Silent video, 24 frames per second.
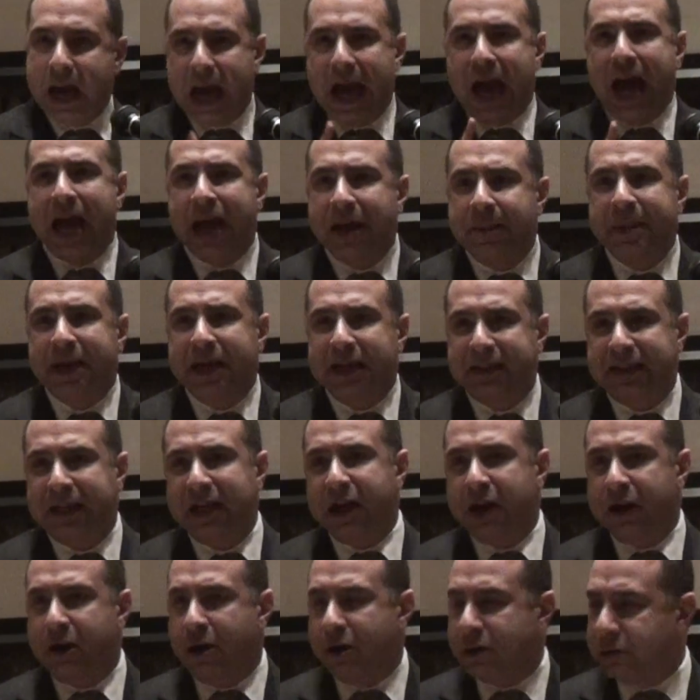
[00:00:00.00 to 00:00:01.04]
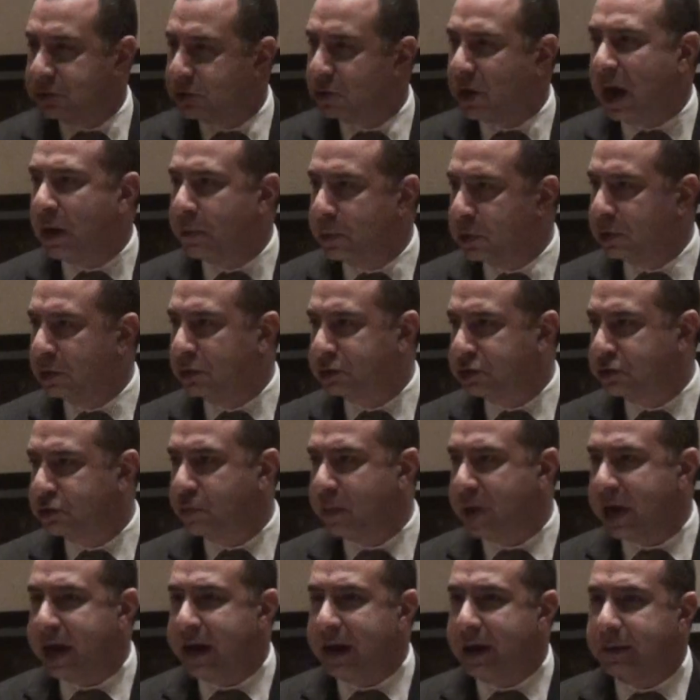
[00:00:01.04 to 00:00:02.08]
I am in a synagogue, so I will not
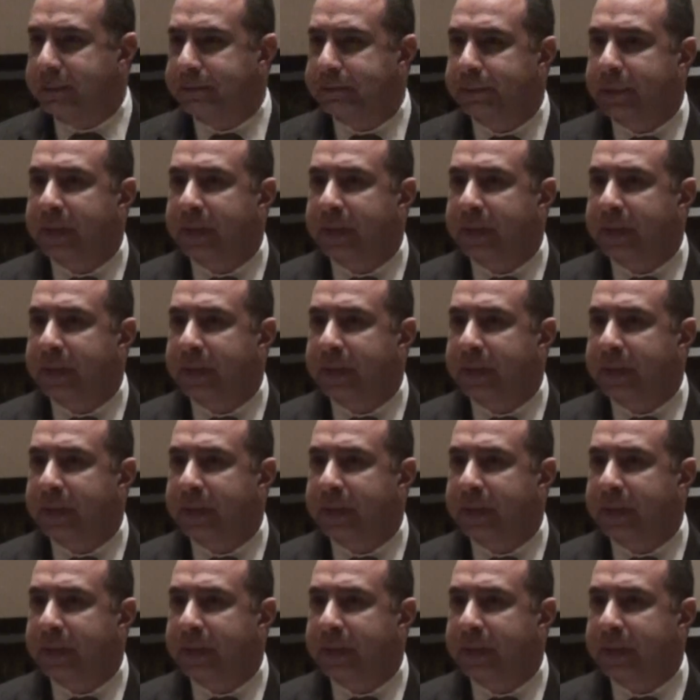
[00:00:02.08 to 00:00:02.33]
swear.